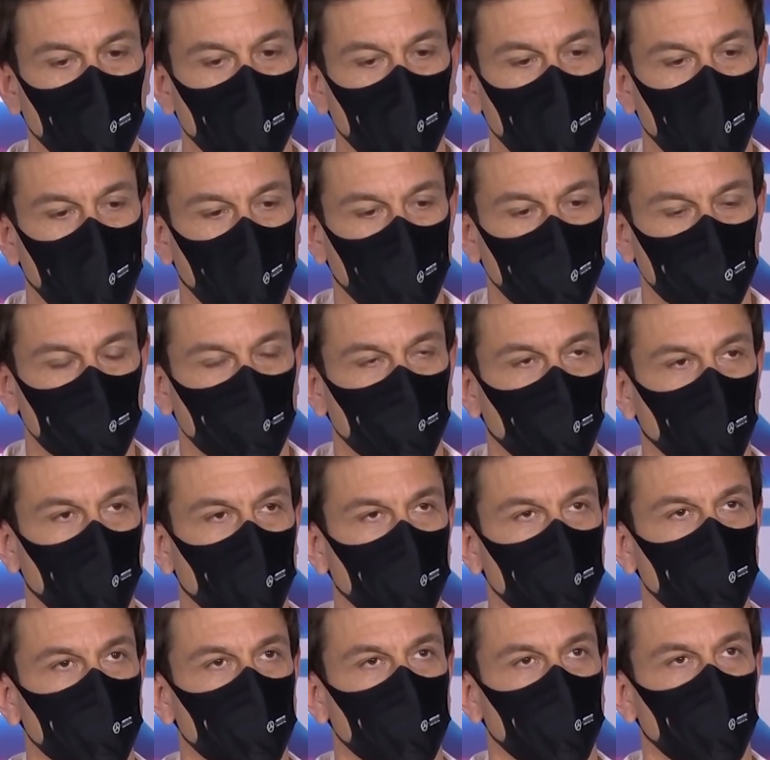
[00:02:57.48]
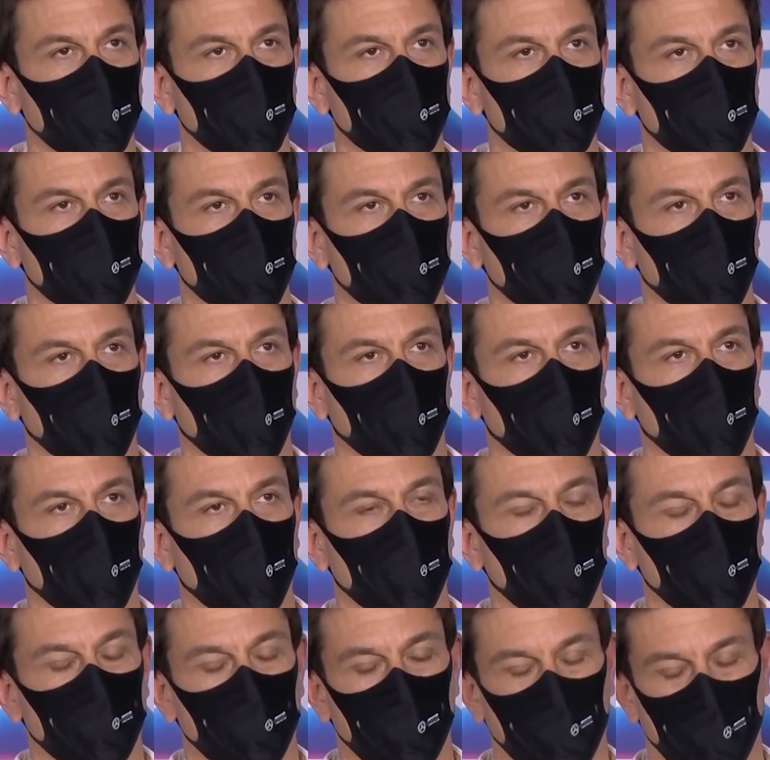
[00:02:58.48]
the experts. It's
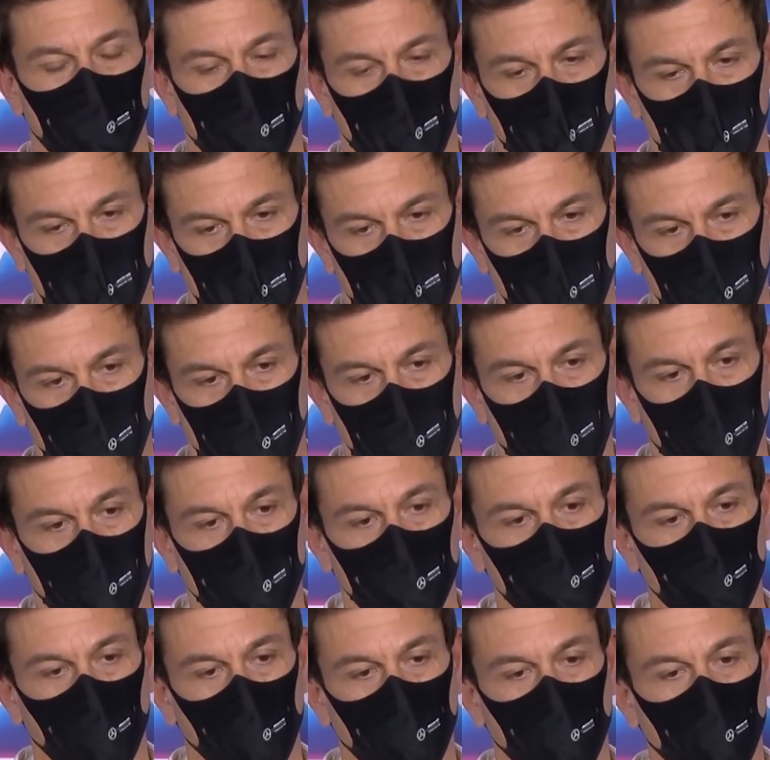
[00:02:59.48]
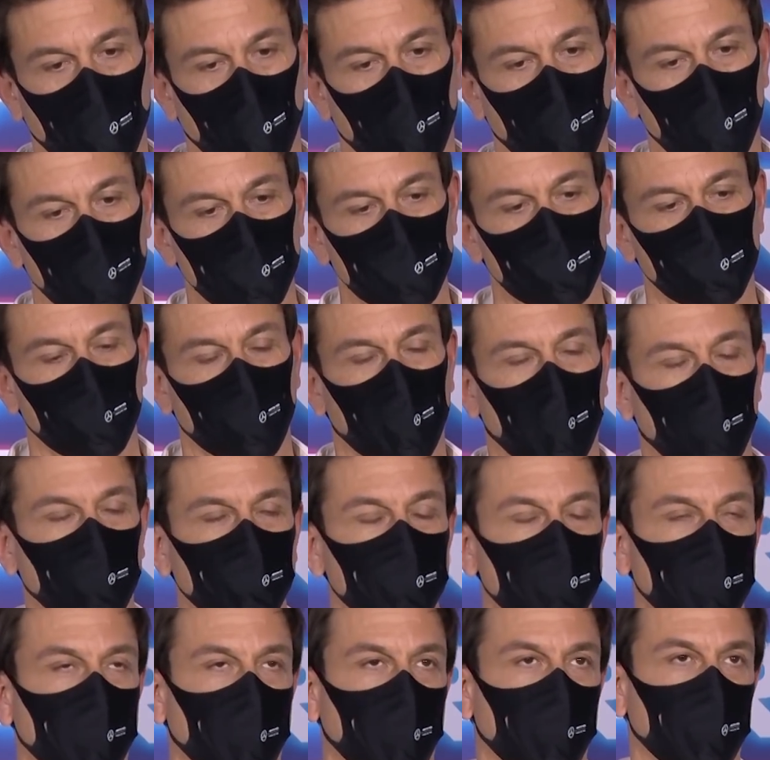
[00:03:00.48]
uh, the expert comments from
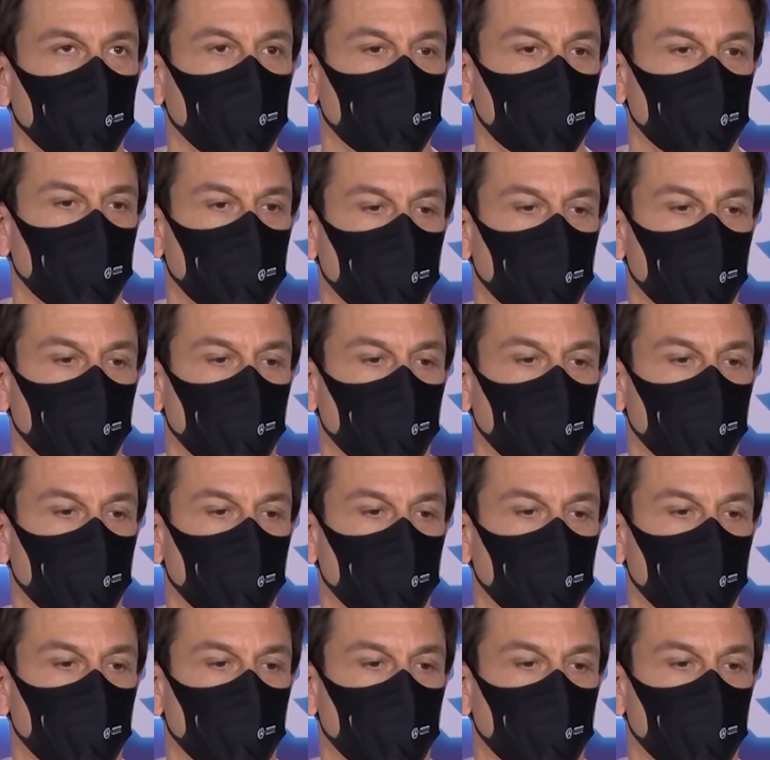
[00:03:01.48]
outside. It's